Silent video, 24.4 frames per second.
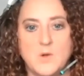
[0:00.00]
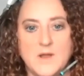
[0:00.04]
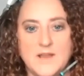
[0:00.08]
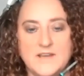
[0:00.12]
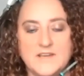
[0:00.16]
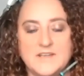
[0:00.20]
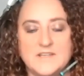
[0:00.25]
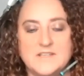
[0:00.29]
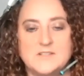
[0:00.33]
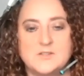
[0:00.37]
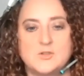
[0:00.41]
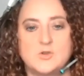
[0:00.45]

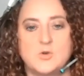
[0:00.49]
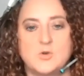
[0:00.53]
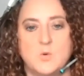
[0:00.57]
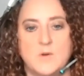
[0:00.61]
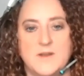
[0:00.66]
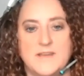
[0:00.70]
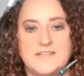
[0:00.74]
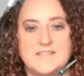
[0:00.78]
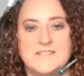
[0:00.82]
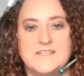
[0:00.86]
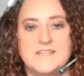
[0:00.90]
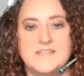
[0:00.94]
What is
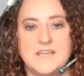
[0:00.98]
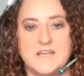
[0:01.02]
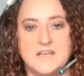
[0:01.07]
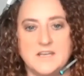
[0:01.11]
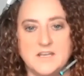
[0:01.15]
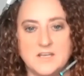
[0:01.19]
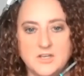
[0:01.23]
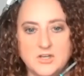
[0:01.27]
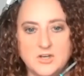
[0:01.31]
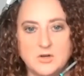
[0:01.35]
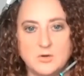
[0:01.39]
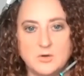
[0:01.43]
going to get
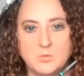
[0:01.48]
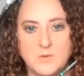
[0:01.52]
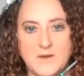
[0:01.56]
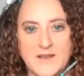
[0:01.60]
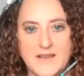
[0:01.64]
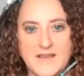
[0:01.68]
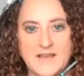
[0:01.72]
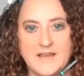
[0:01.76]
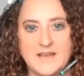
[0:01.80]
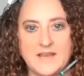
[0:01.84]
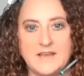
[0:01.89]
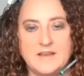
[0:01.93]
in your
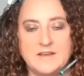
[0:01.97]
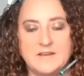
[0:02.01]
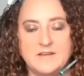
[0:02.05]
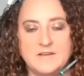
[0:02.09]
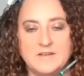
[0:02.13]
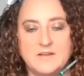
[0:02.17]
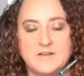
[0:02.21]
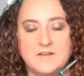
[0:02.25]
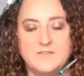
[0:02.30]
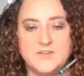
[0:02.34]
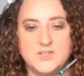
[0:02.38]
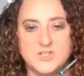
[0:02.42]
way
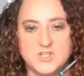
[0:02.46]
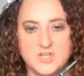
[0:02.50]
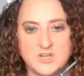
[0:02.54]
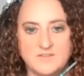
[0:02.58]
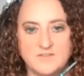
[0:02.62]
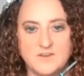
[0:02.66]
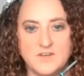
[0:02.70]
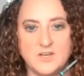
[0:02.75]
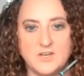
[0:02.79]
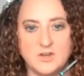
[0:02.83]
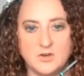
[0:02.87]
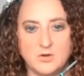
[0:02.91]
of
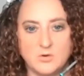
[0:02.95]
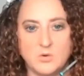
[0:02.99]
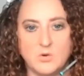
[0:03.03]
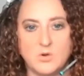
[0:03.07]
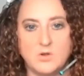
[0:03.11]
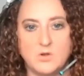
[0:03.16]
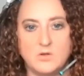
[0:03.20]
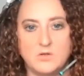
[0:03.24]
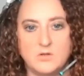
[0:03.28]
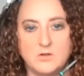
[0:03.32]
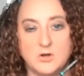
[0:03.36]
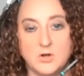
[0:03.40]
achieving your
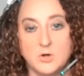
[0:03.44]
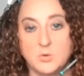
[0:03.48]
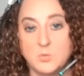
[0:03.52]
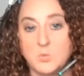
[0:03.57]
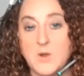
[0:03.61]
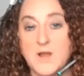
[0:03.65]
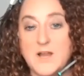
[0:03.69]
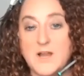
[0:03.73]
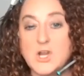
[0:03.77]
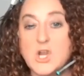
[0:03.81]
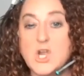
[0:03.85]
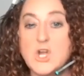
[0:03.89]
goal, or
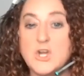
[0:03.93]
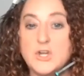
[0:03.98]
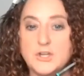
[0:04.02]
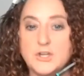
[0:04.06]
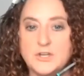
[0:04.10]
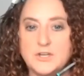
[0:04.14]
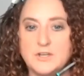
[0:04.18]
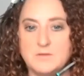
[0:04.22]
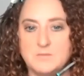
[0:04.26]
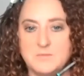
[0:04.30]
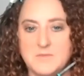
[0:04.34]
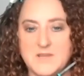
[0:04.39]
what
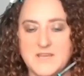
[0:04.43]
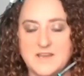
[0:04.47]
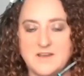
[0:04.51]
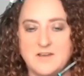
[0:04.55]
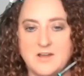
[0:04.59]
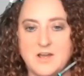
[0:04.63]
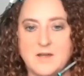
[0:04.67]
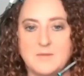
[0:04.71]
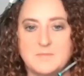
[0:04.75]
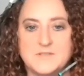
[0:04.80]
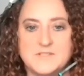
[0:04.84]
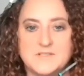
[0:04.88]
could be
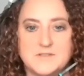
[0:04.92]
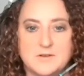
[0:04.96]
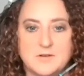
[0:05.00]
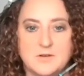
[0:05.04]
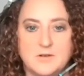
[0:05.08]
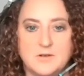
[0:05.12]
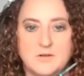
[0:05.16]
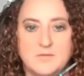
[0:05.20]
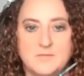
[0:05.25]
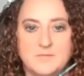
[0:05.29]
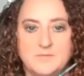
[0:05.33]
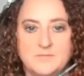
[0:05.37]
an
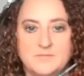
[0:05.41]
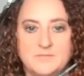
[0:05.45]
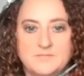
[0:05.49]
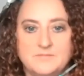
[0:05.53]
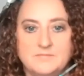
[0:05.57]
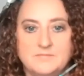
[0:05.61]
obstacle?